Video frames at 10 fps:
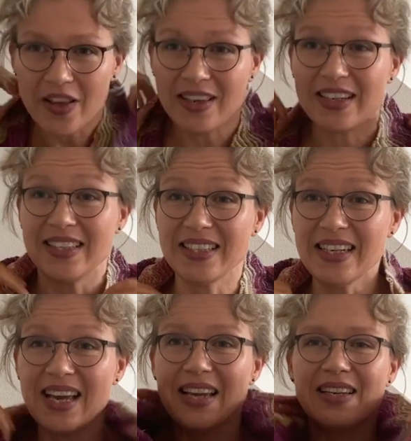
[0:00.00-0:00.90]
the knitting,
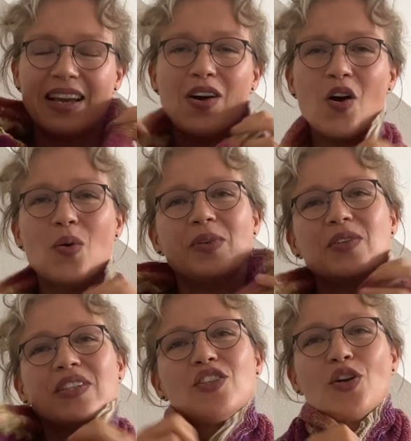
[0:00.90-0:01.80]
and I hope you
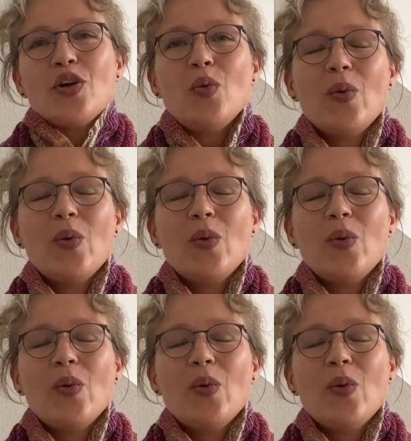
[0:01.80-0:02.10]
enjoy